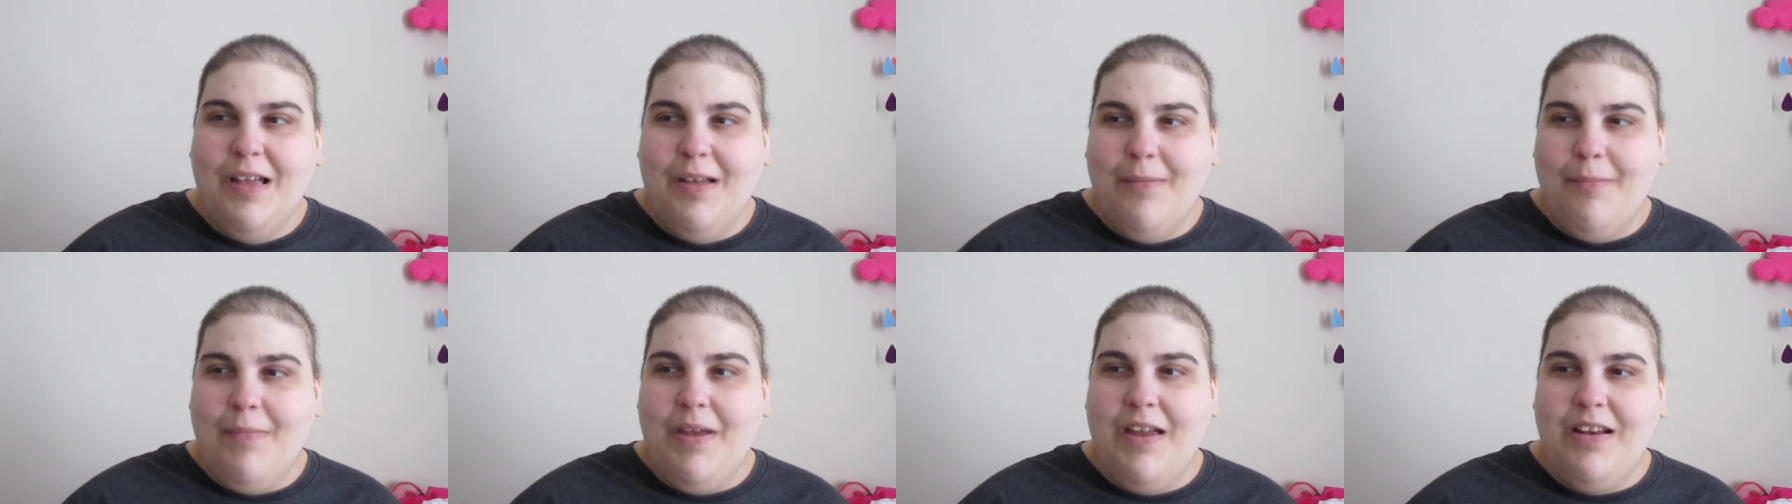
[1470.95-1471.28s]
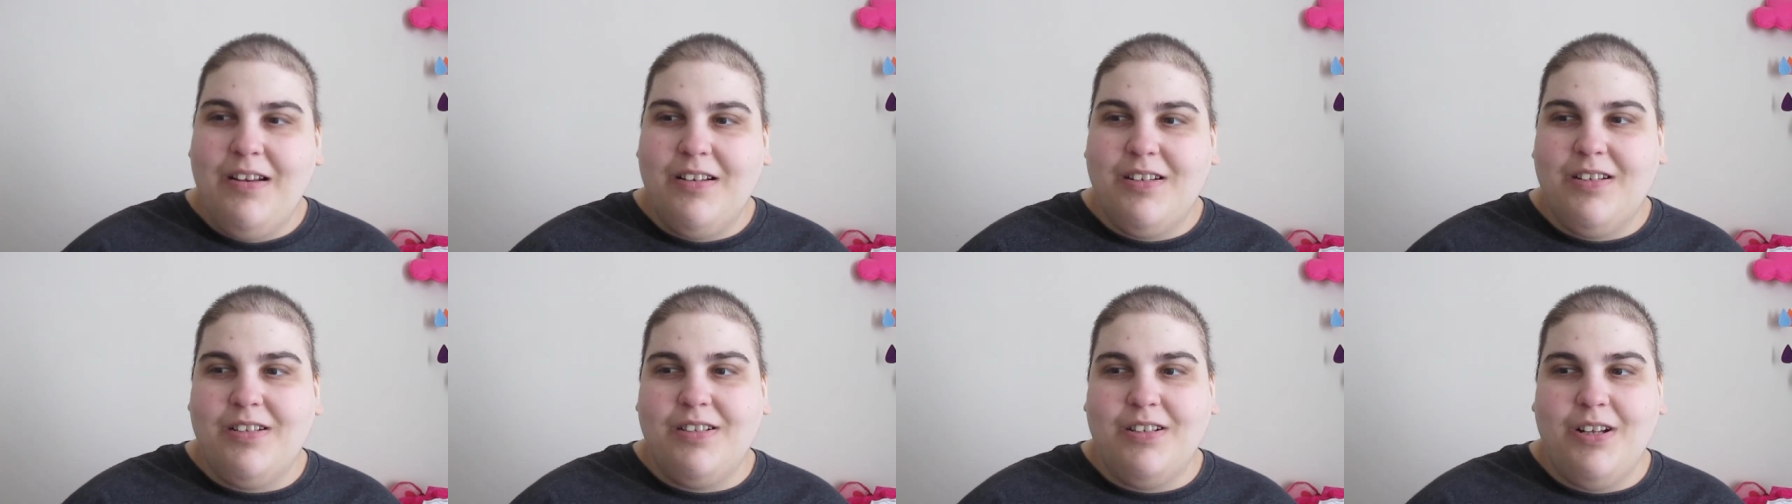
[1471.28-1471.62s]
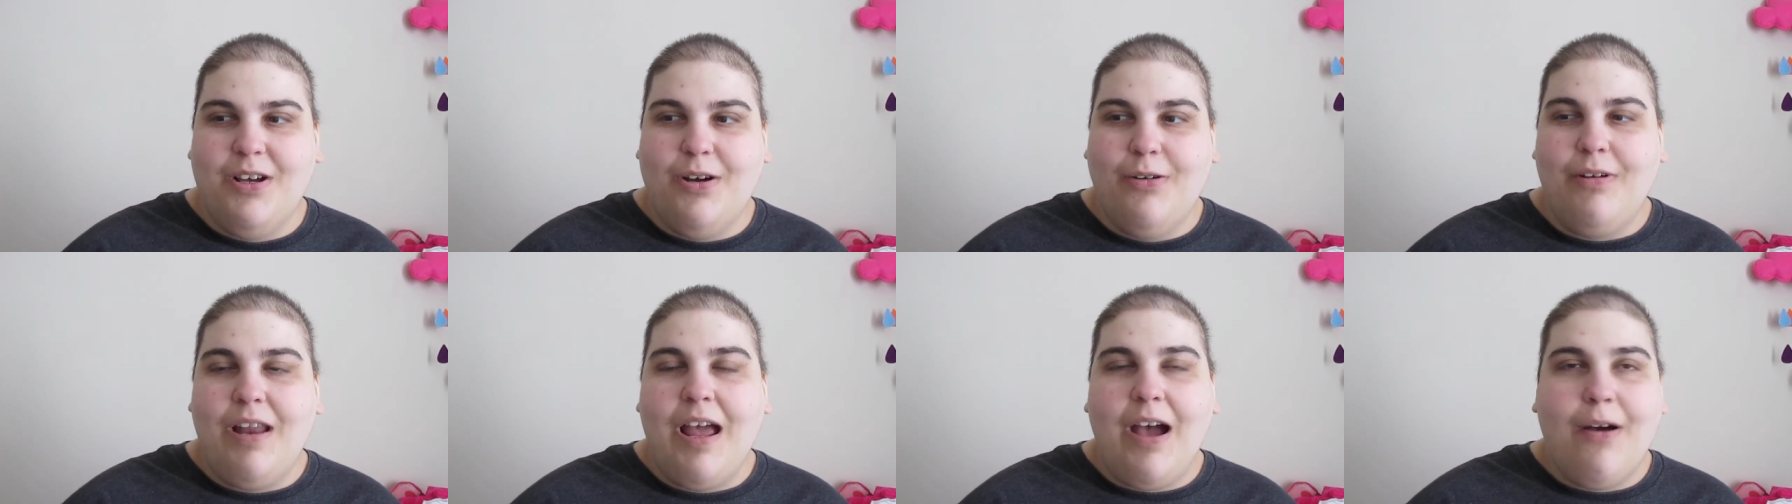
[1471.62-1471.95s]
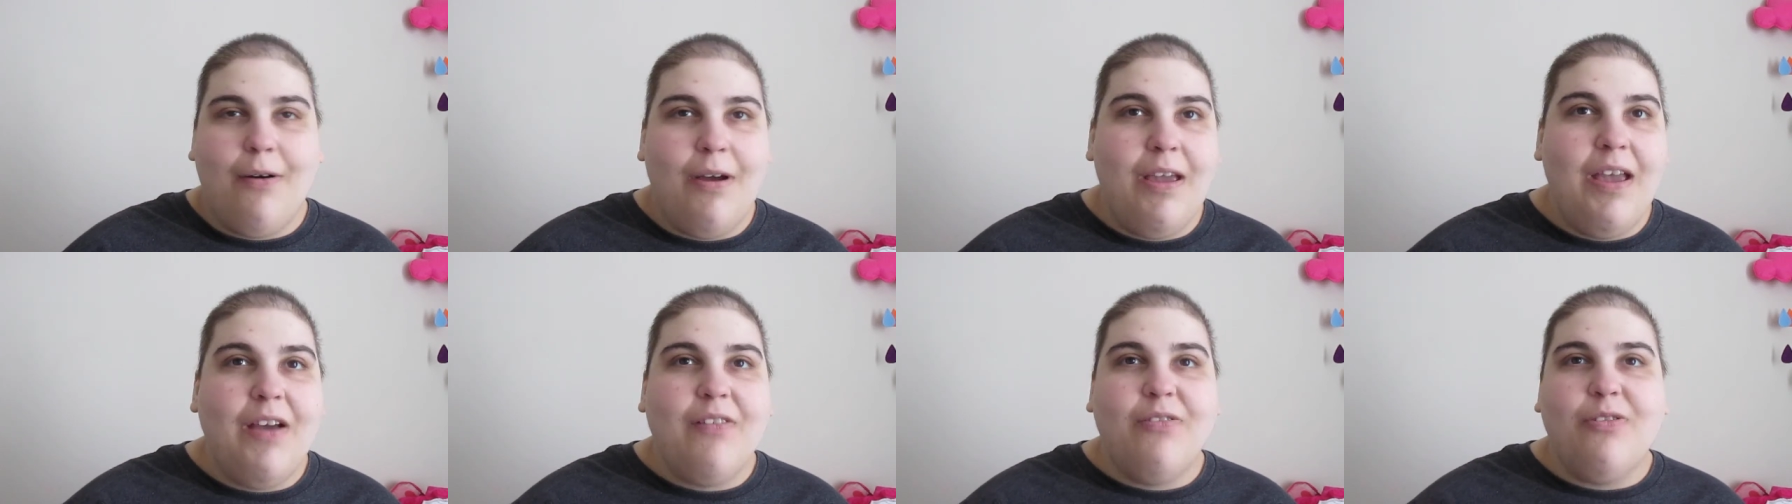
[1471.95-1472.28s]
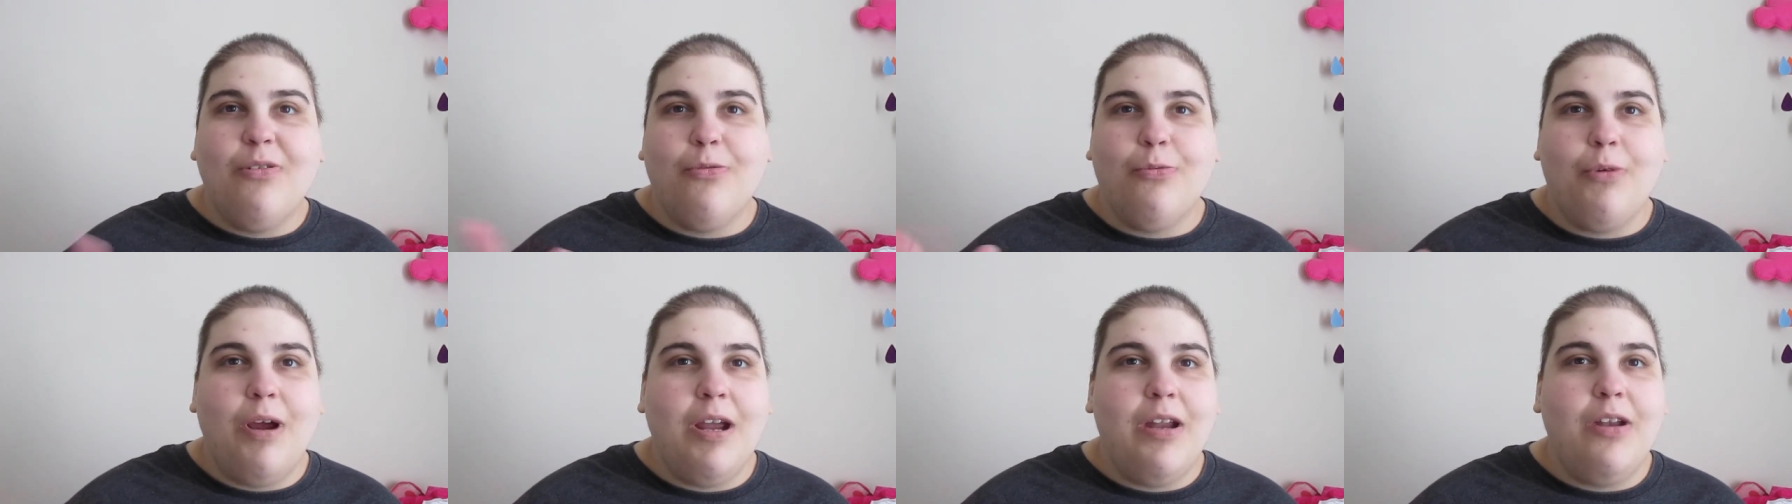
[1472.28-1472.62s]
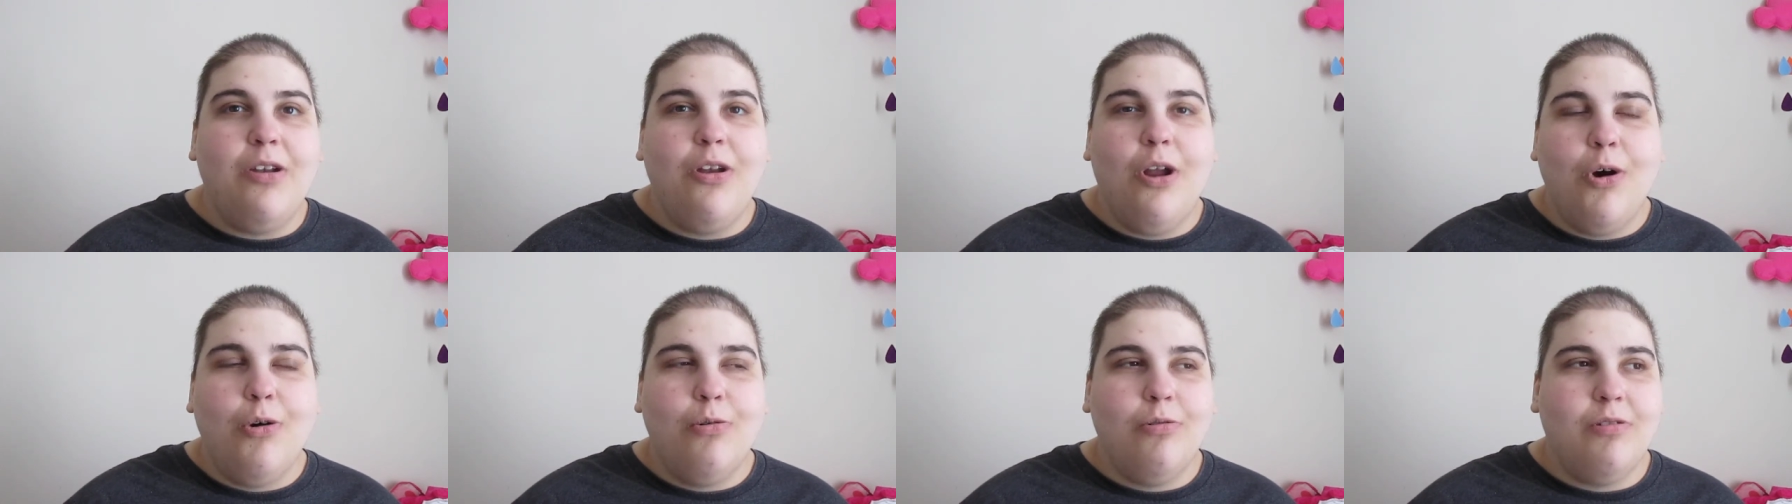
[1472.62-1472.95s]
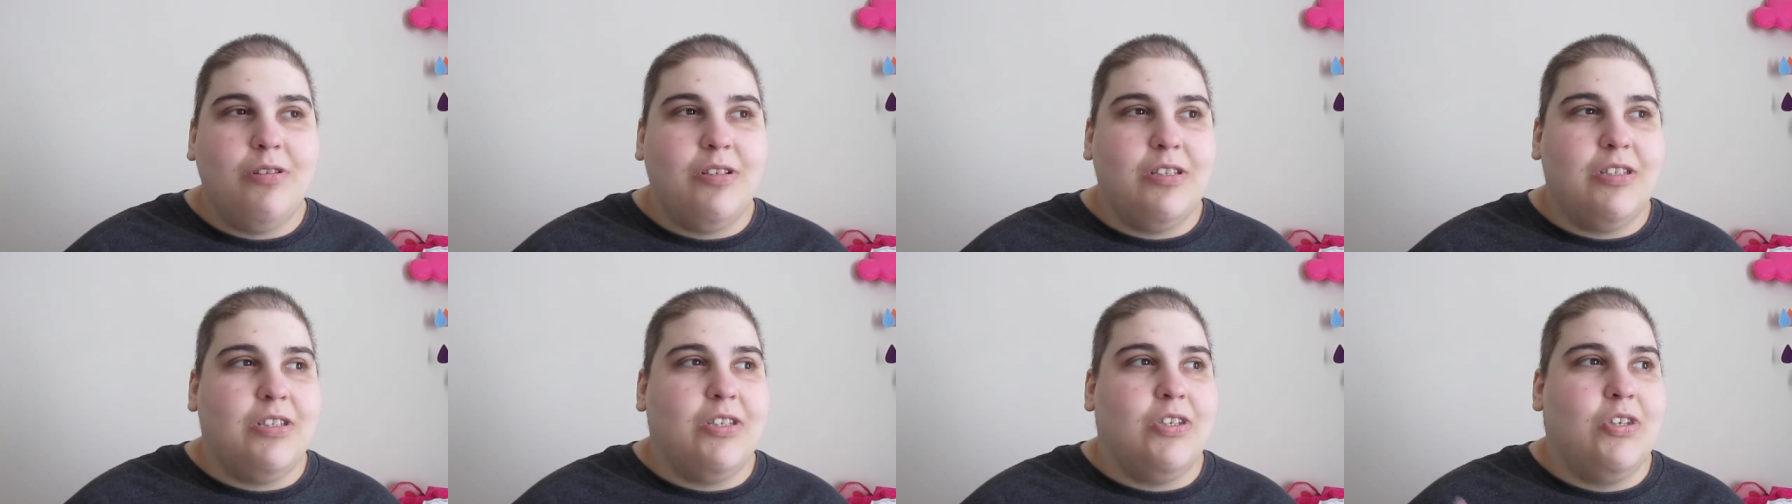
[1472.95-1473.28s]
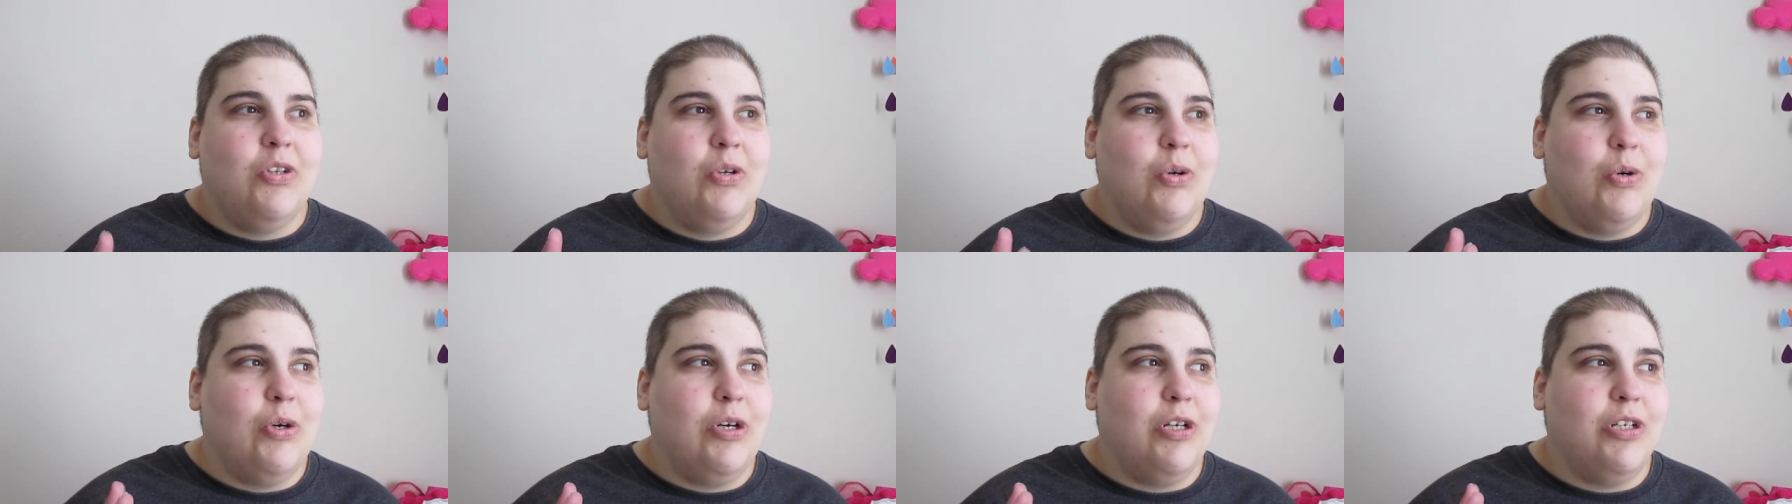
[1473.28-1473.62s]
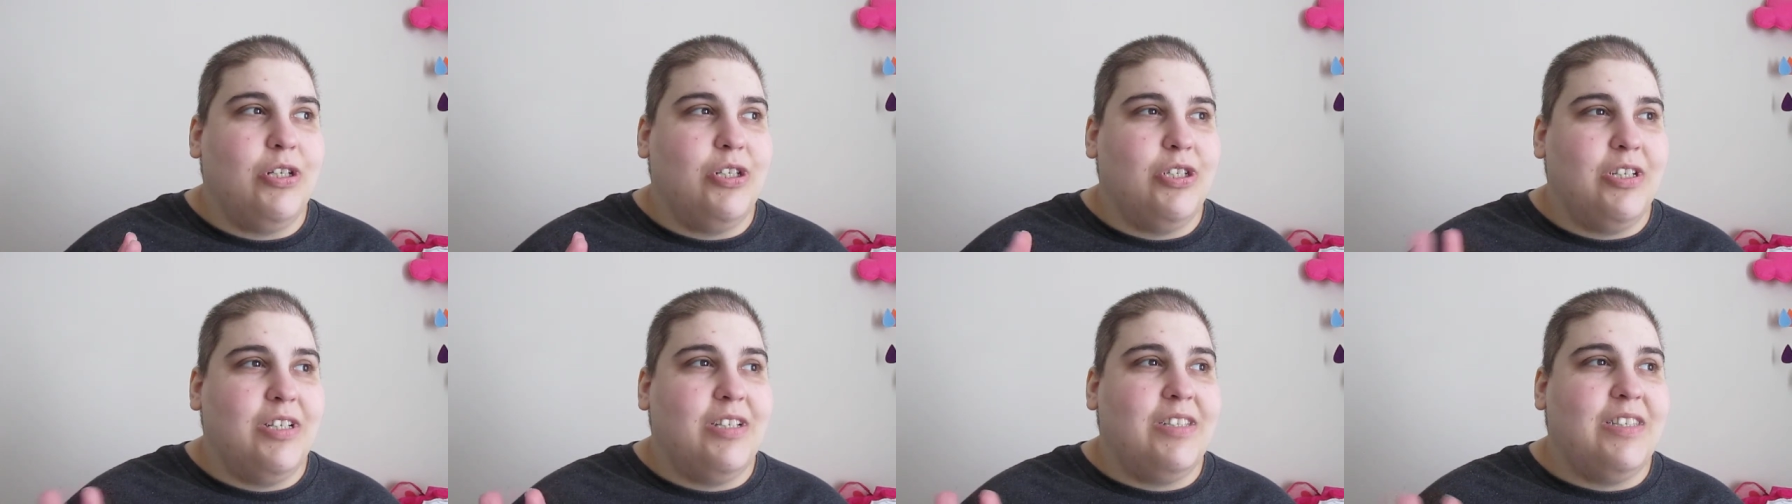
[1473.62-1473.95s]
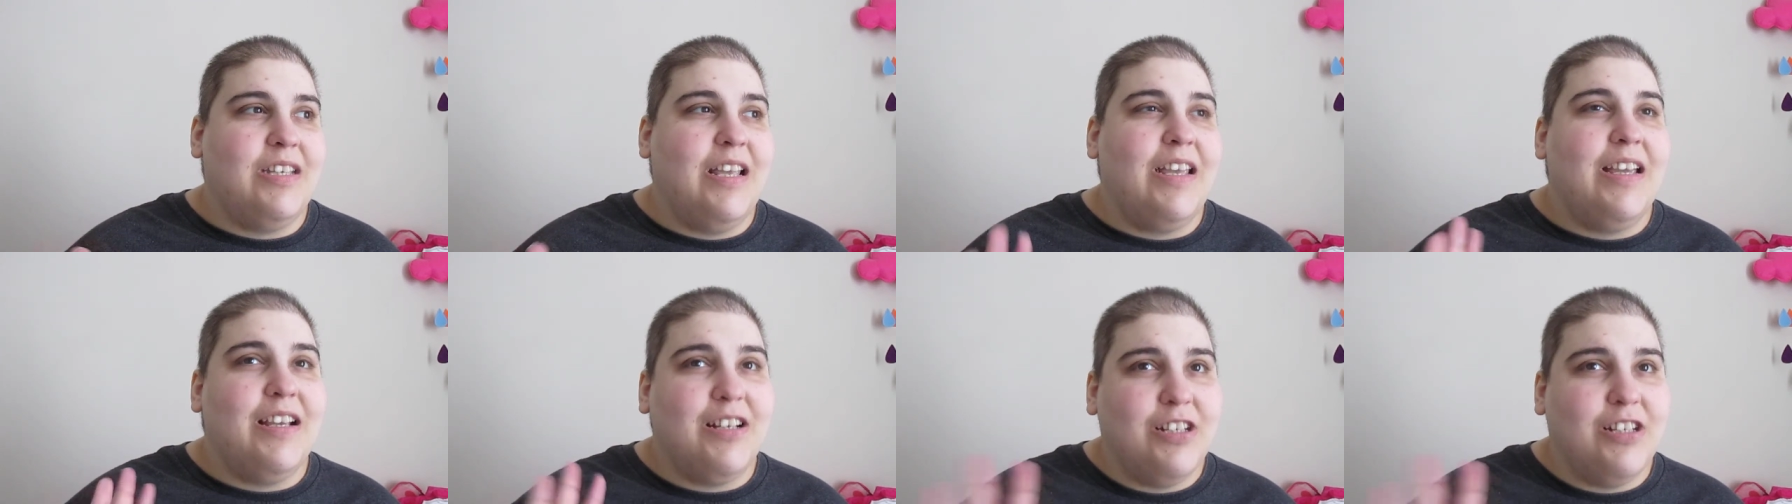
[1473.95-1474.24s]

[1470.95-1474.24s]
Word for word: meant, so now I have to write notes or just say,